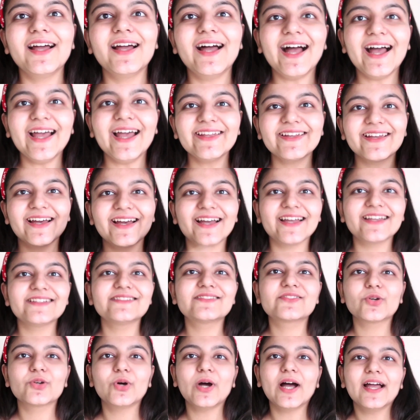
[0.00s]
Hi
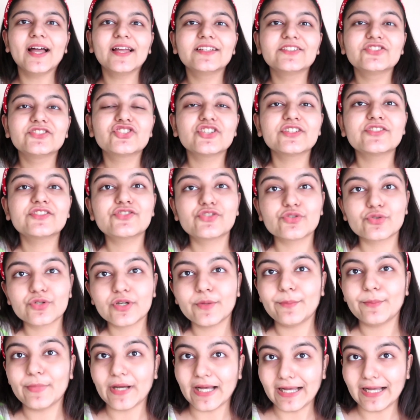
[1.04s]
guys, so I just took
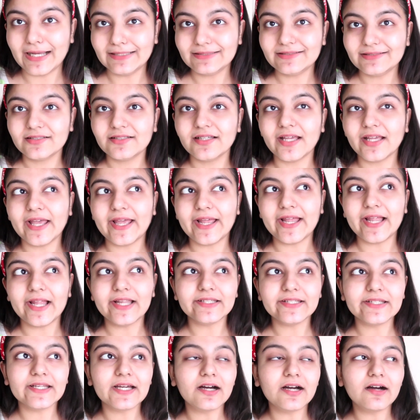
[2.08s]
a bath
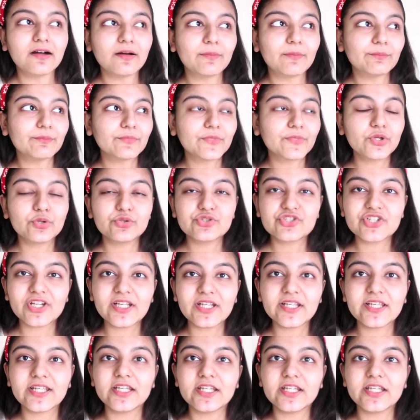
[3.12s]
and usually